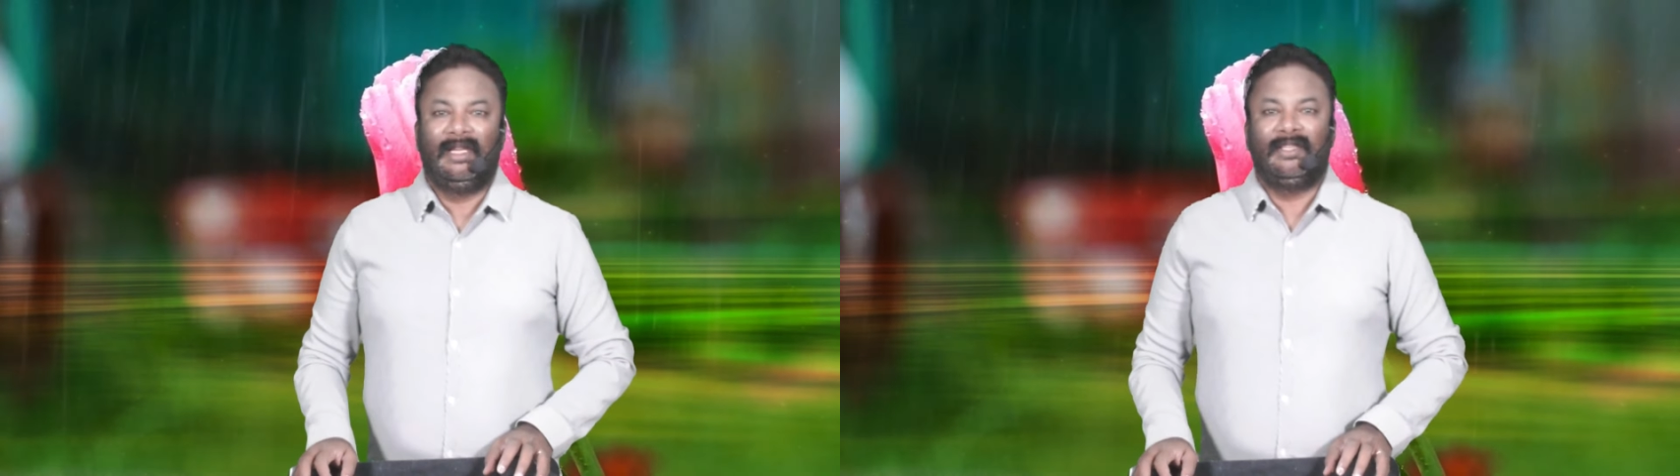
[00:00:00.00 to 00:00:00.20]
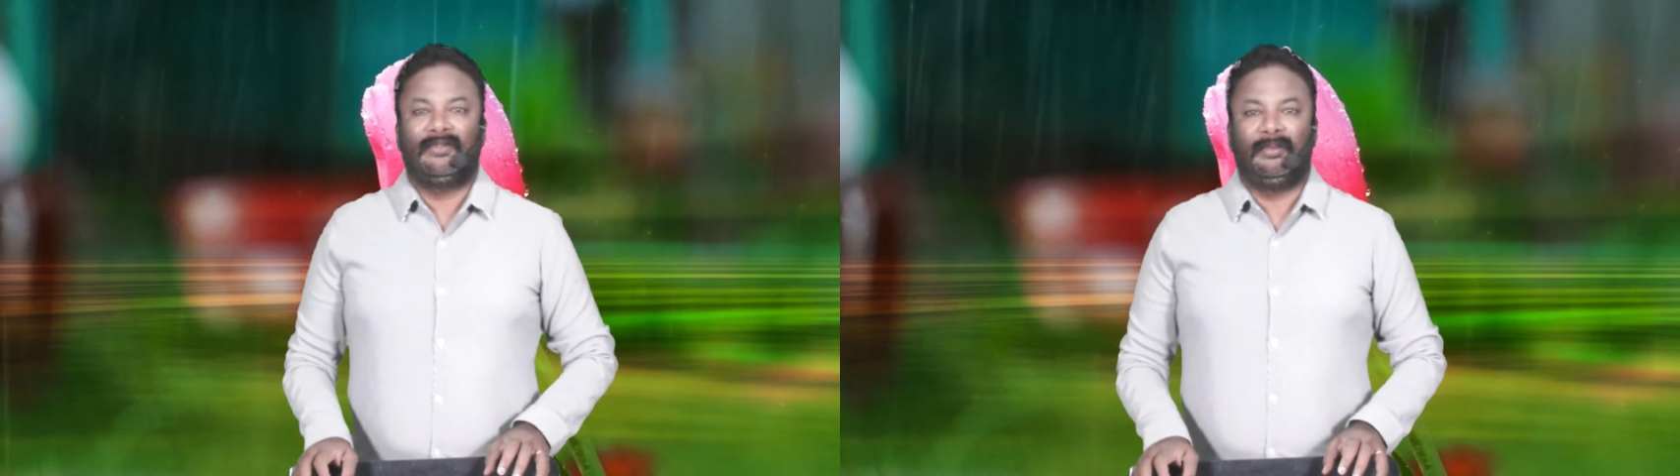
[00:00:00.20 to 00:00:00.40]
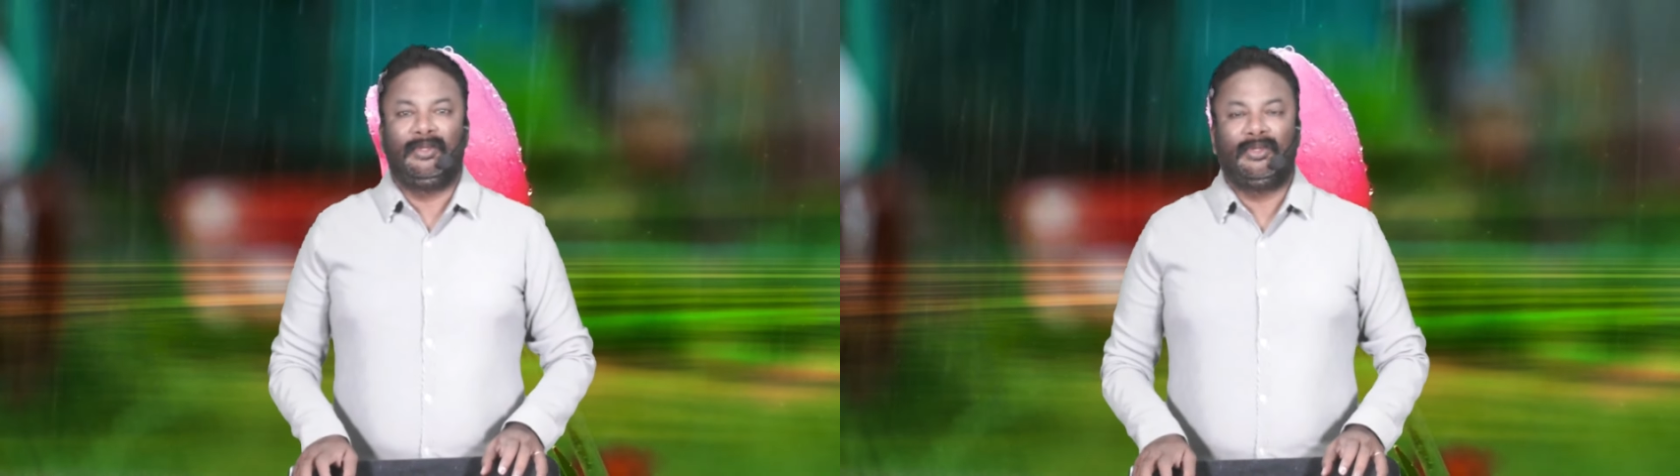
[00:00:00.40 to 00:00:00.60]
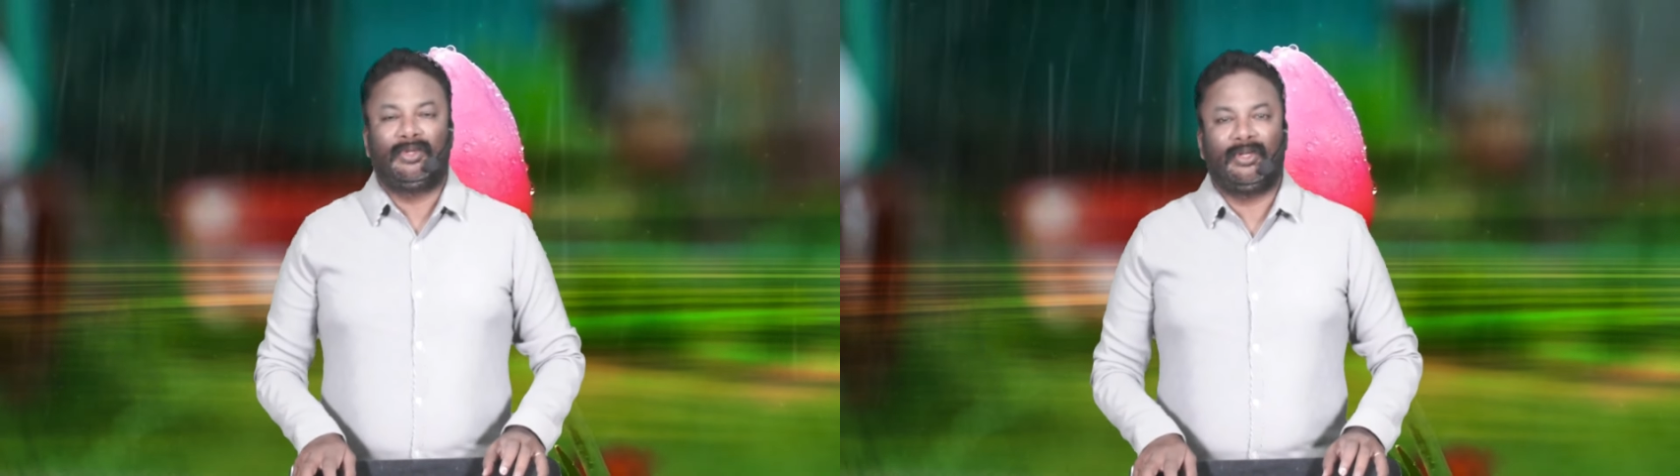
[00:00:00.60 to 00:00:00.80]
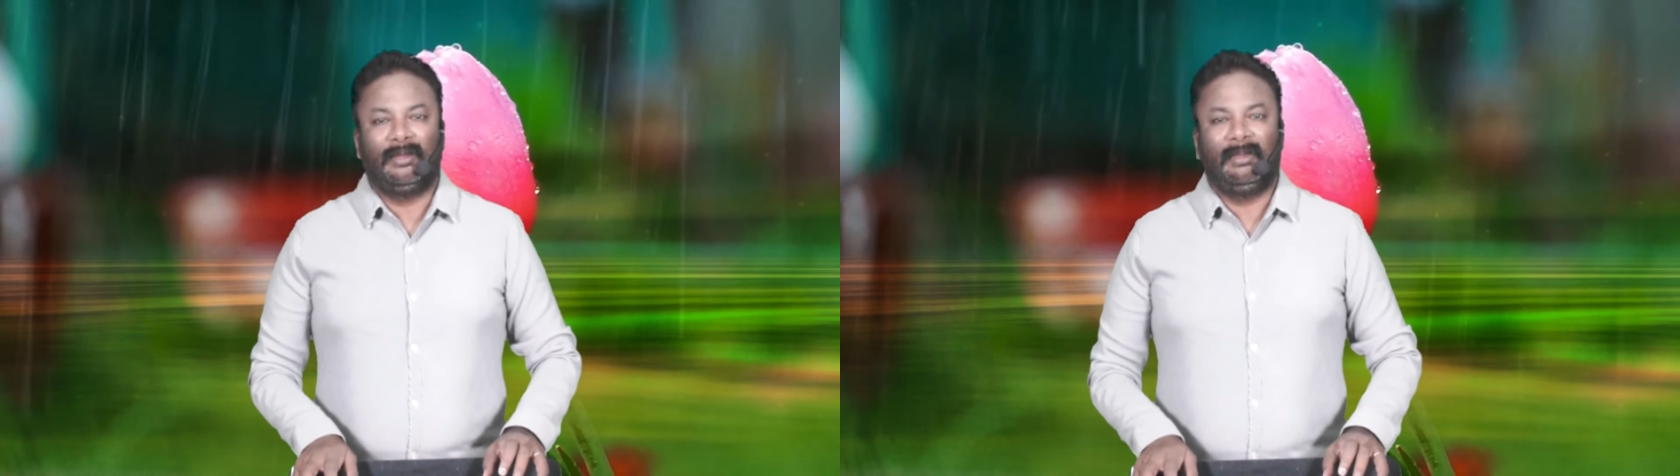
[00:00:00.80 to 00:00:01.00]
is from
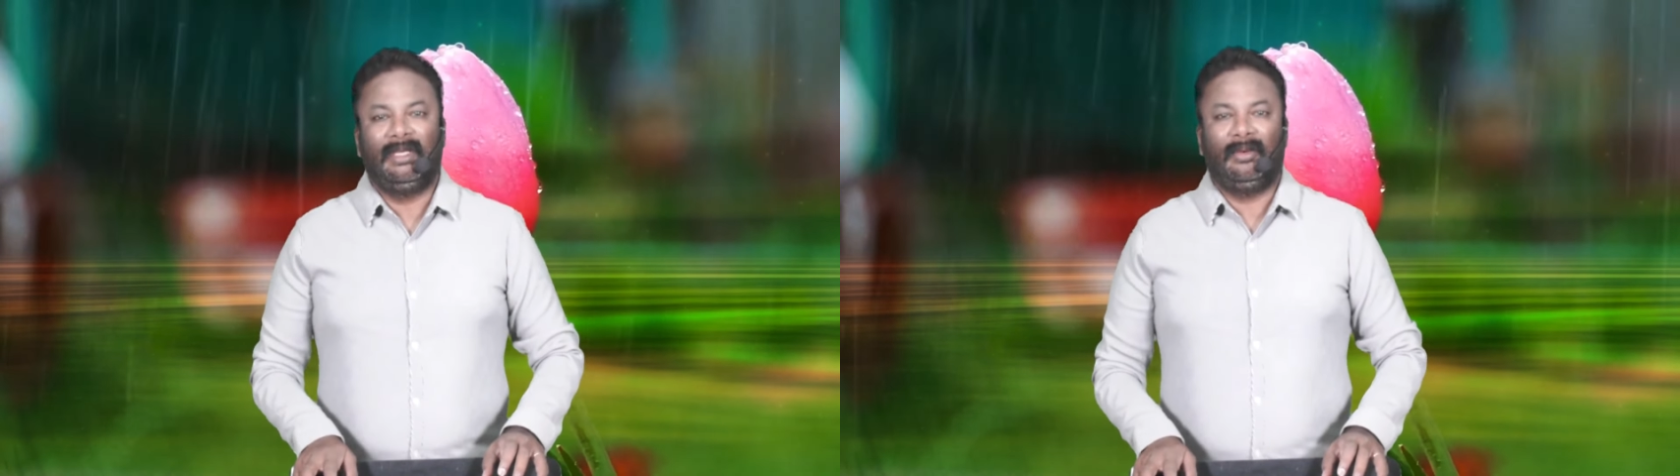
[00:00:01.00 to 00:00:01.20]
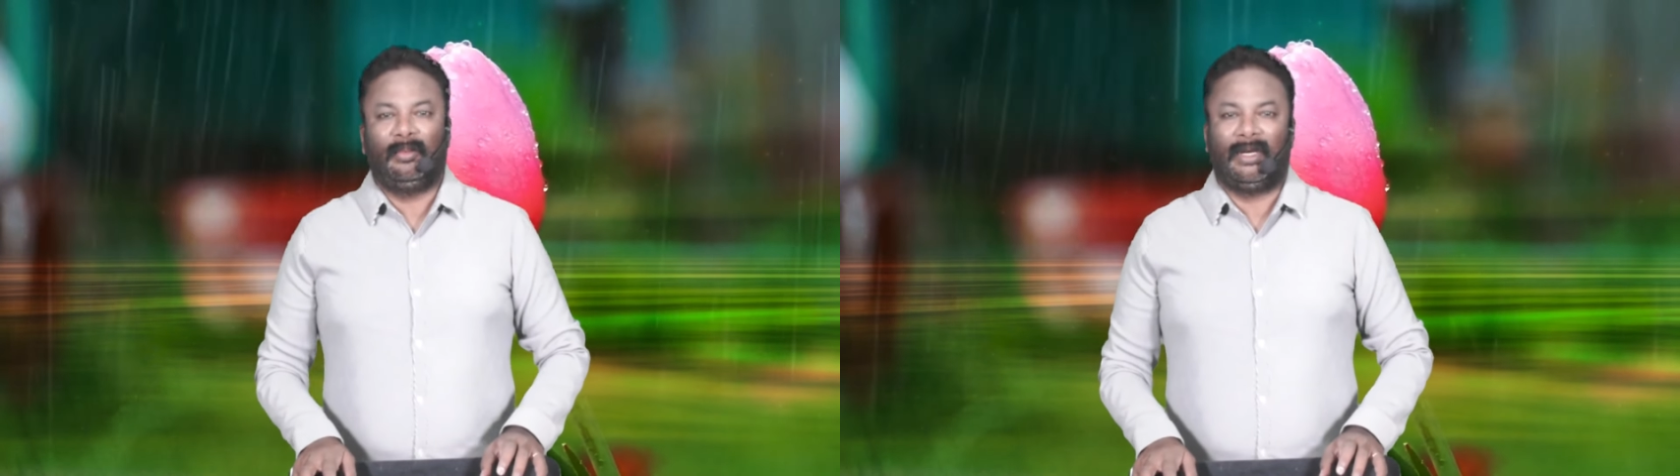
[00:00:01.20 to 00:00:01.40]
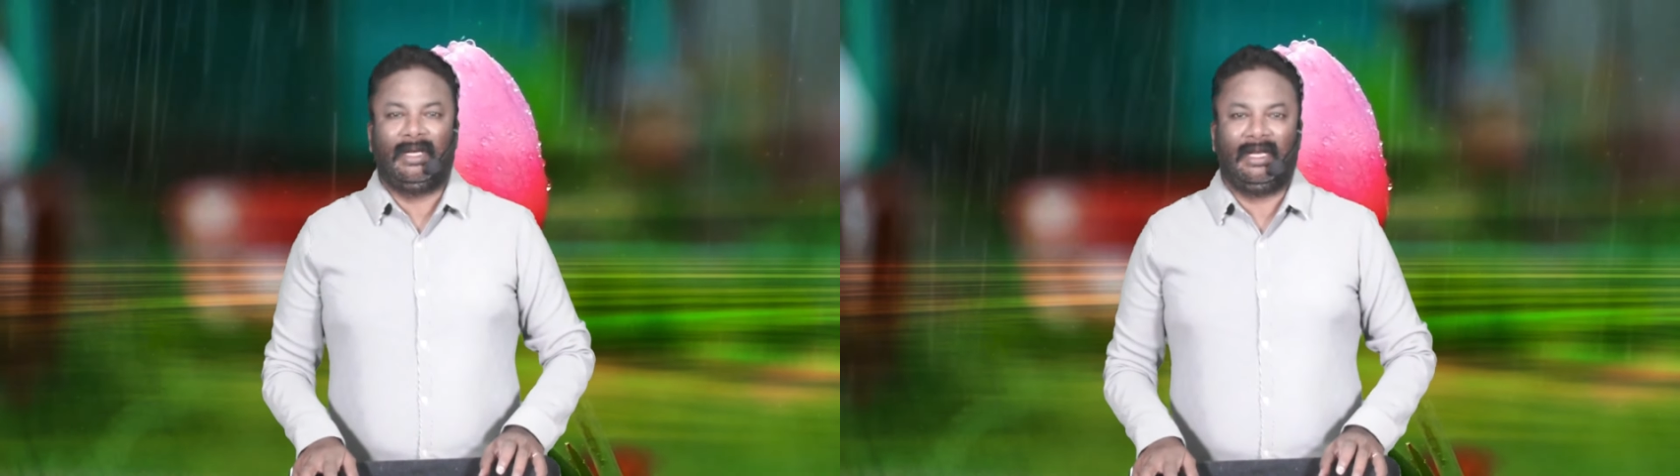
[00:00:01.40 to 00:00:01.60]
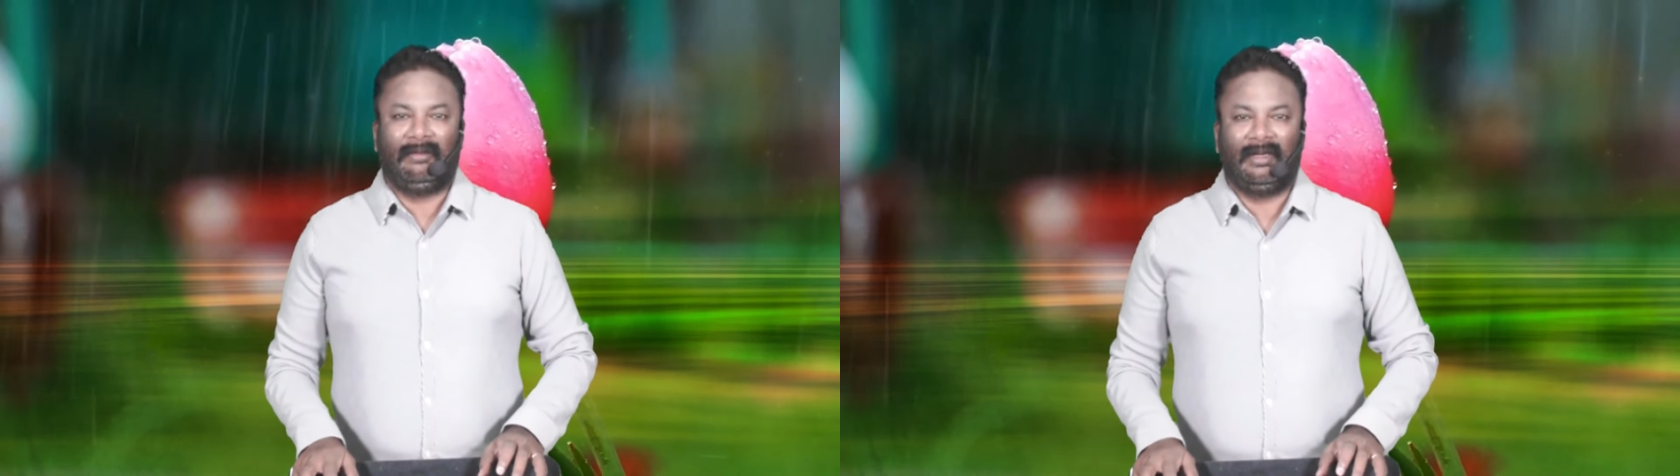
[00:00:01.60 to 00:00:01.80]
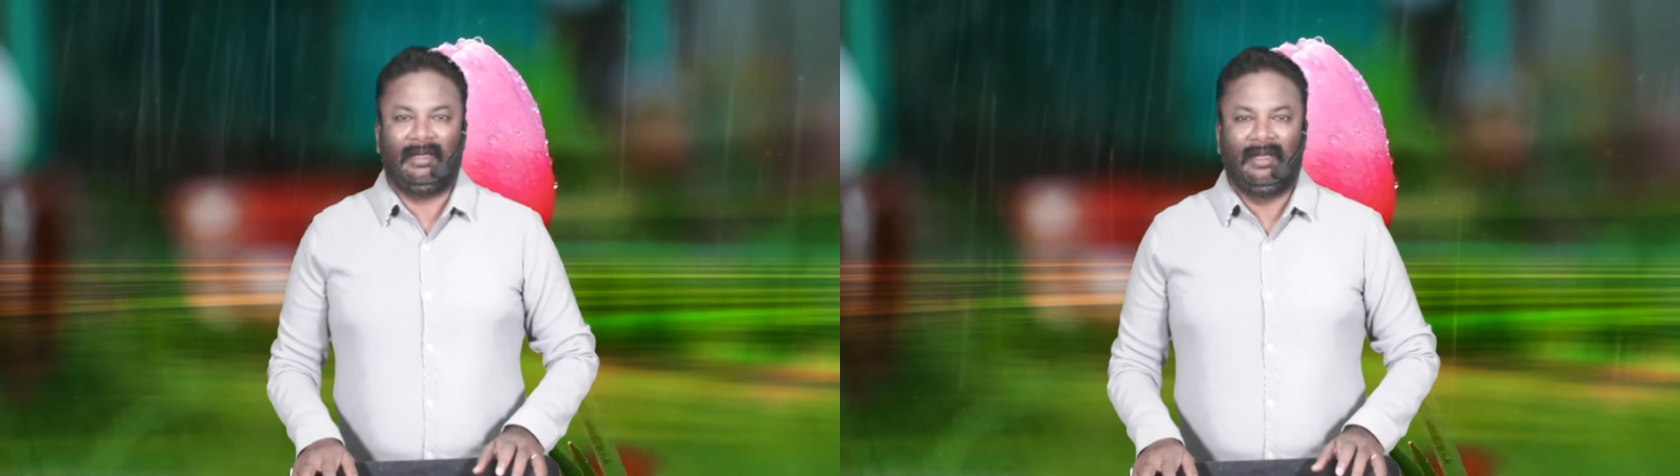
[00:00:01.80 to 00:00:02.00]
Deuteronomy
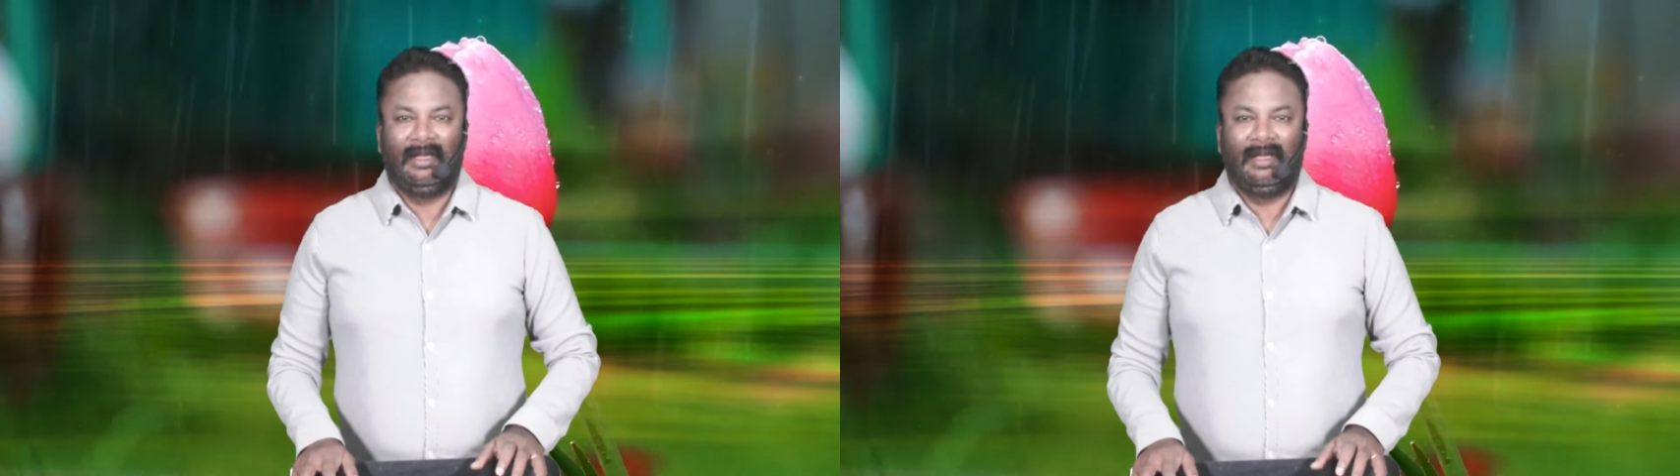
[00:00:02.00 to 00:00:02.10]
1:11,